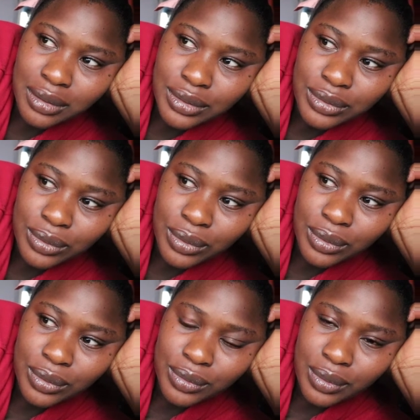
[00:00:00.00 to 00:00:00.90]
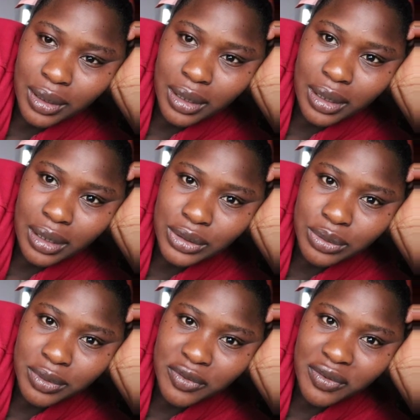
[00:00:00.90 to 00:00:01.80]
So, I
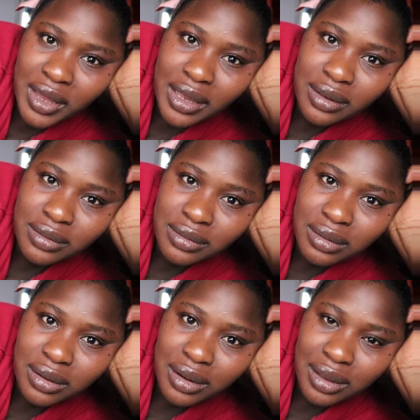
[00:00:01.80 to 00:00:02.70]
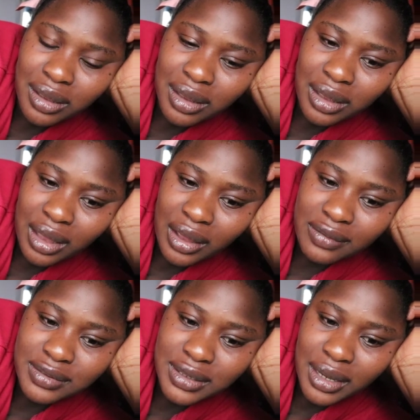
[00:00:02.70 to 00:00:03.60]
should be fine.
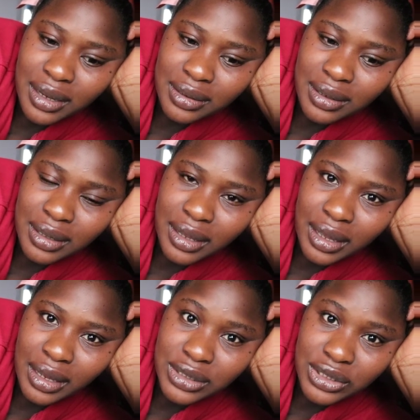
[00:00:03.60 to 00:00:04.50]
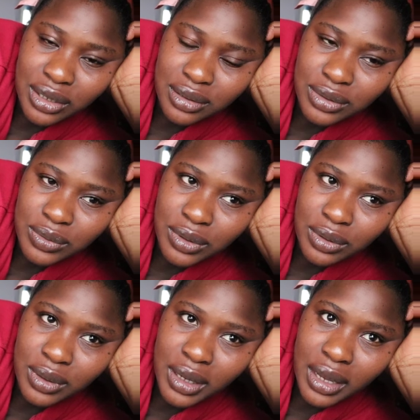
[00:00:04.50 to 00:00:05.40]
After I share this
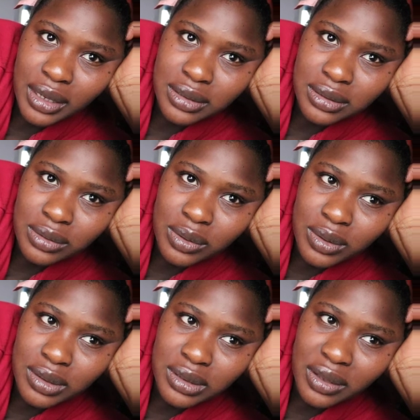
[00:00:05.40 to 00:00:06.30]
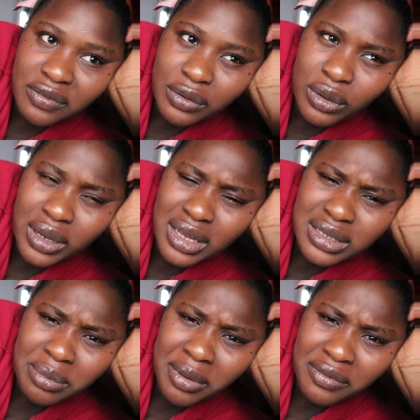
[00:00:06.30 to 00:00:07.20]
with you guys, because I feel you
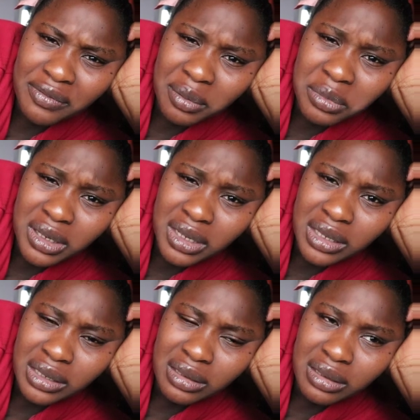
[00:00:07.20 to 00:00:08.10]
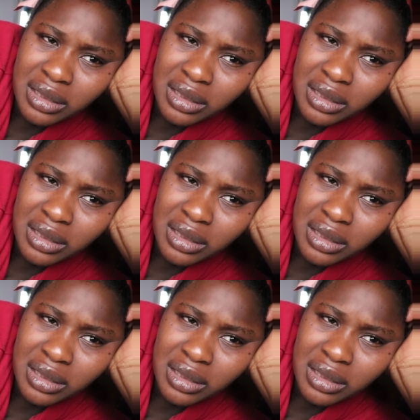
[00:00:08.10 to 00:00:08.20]
guys are my family,